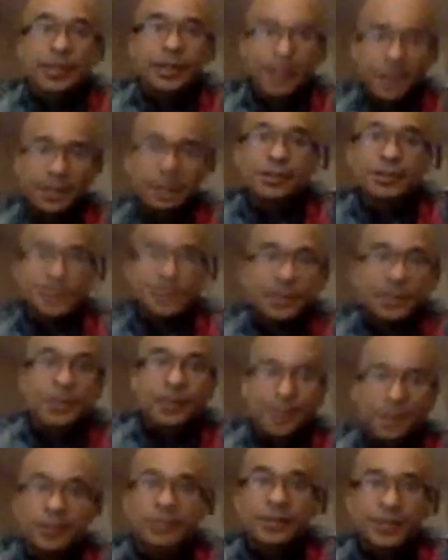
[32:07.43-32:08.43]
It is
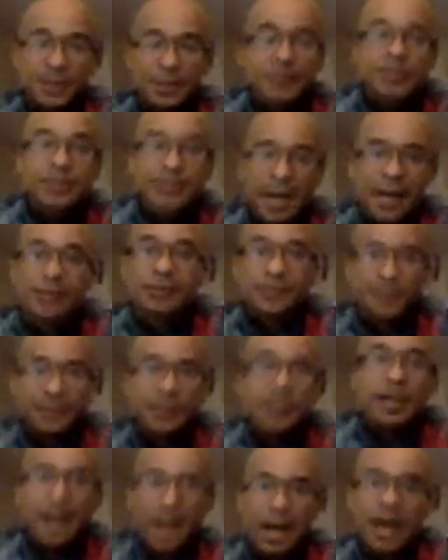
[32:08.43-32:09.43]
the exact
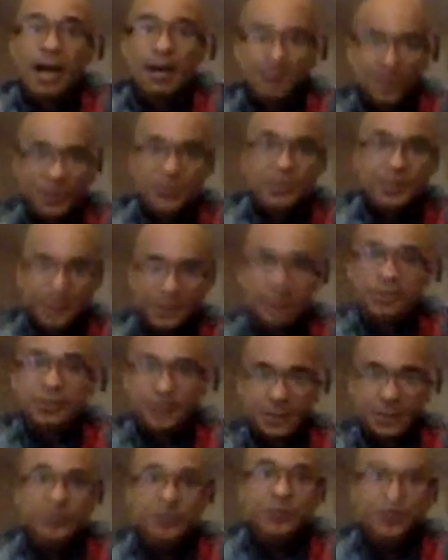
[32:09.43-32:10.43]
opposite
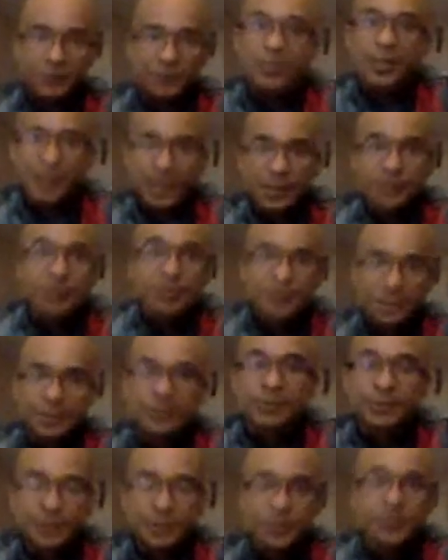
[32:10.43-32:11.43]
in the phase.
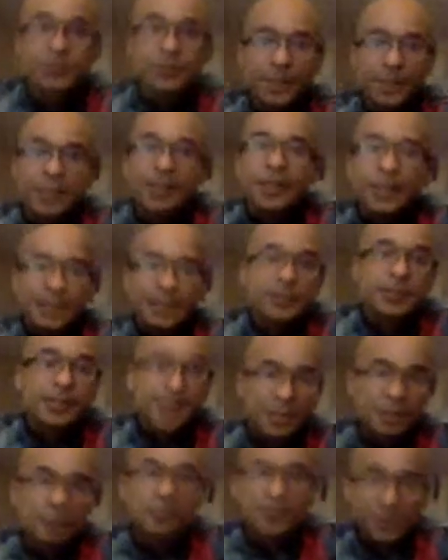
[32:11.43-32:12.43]
So its
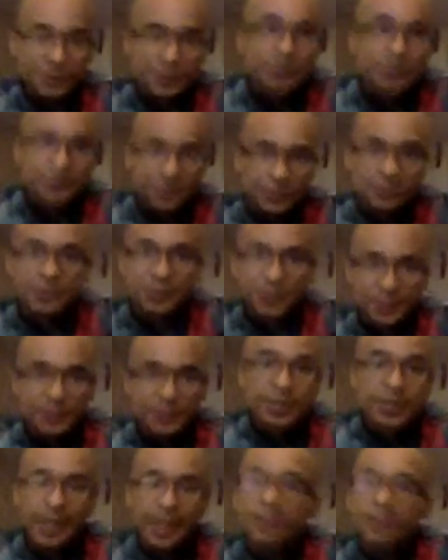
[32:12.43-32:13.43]
amplitude
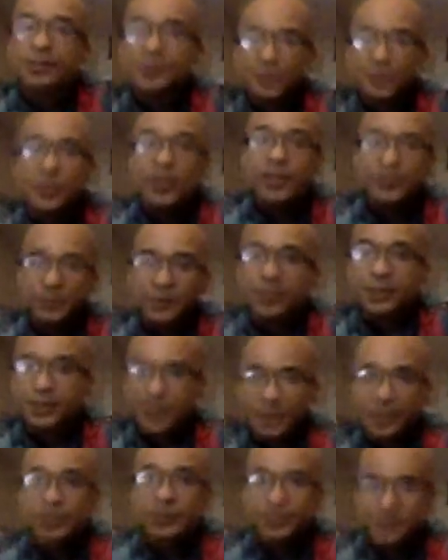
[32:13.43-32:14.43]
and its
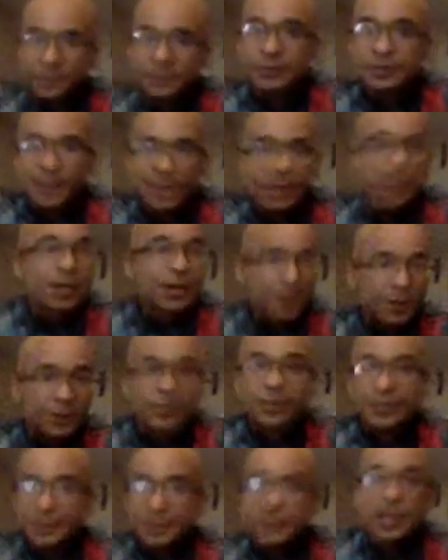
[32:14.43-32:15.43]
wavelength are
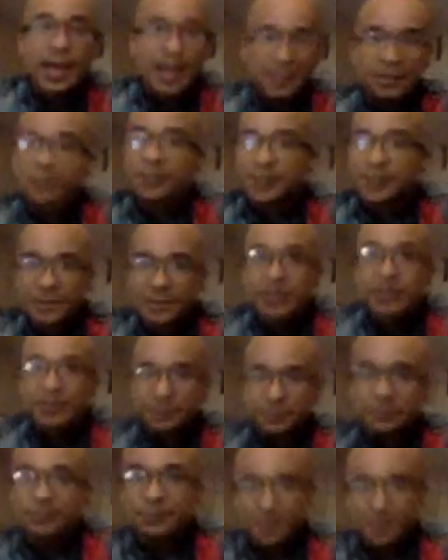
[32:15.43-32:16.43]
exactly the same.
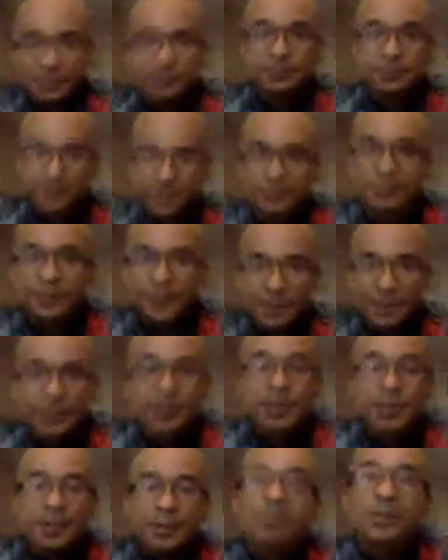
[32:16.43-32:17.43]

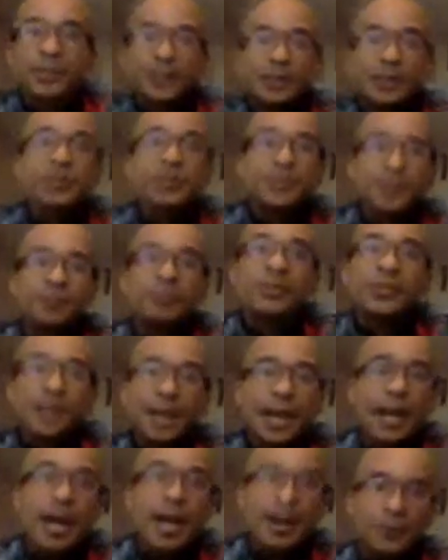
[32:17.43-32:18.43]
But it is simply
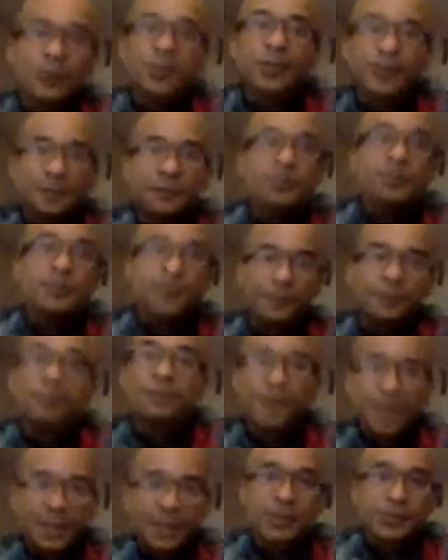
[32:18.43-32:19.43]
out of
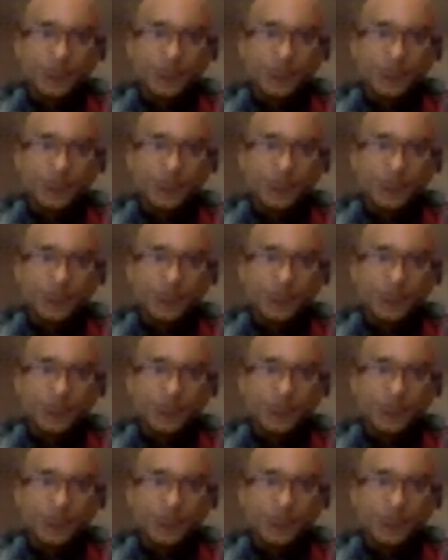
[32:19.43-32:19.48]
phase.